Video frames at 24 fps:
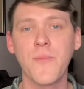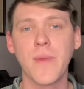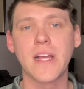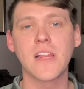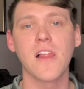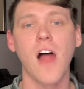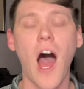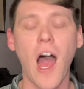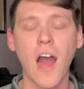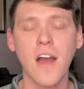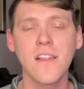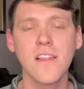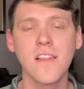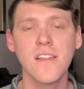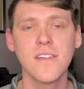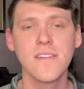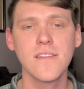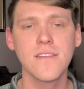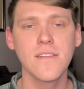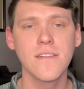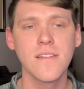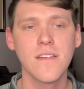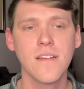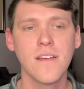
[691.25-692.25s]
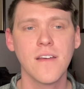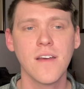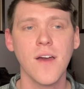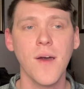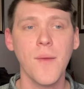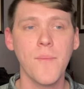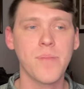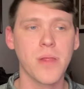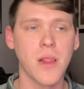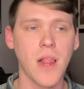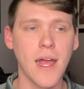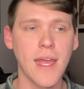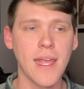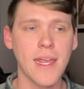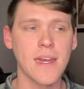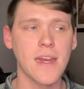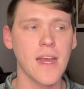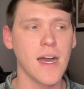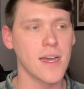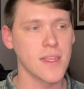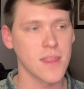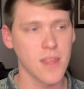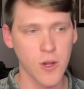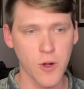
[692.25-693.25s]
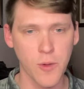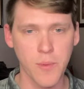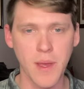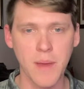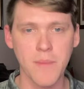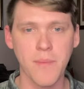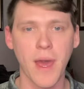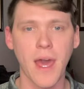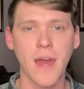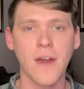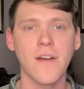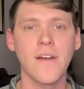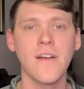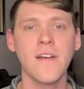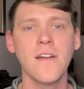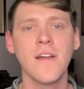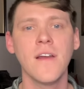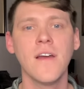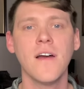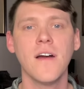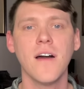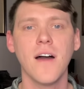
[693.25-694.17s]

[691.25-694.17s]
McLaughlin played a little bit better,